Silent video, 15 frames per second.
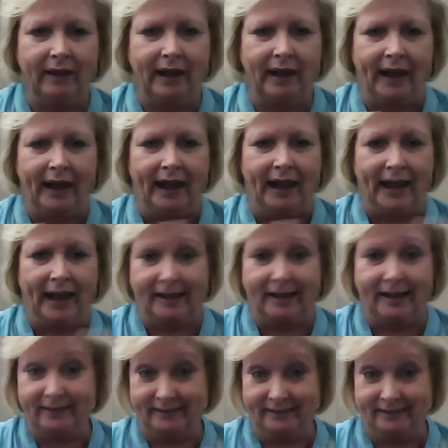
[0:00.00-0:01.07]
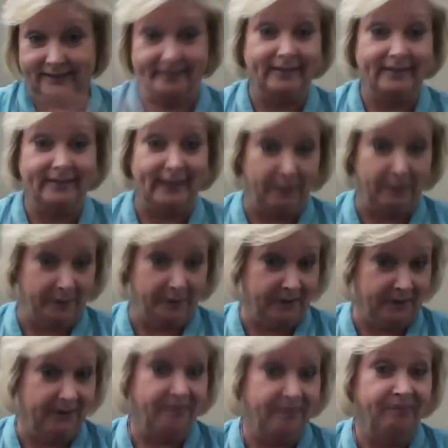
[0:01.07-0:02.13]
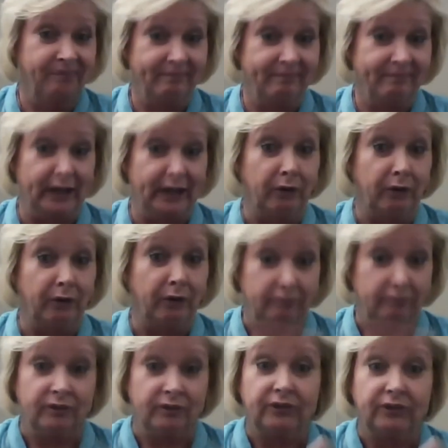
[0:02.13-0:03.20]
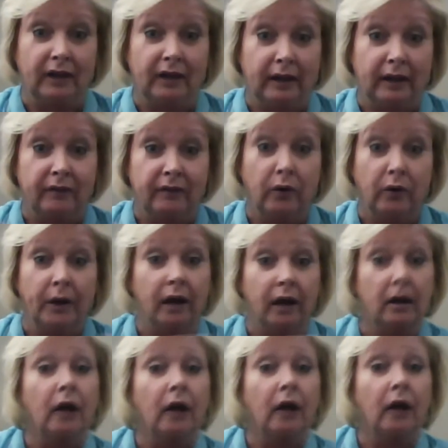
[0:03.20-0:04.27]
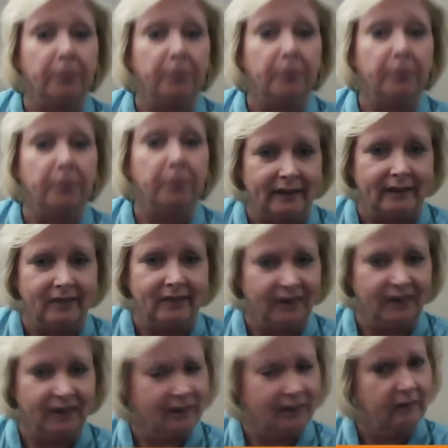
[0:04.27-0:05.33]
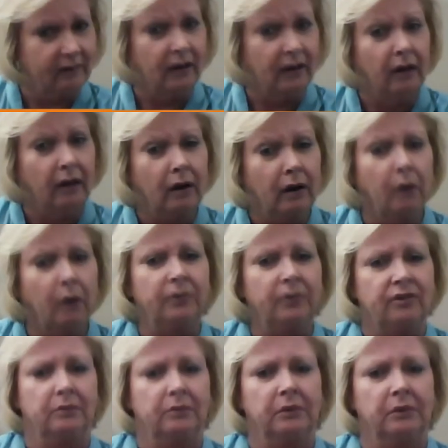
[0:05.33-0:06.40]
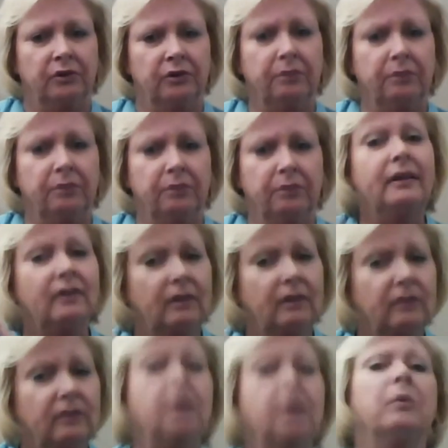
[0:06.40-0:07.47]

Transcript: as they were, just kind of going on autopilot. Very, not always similar, but somewhat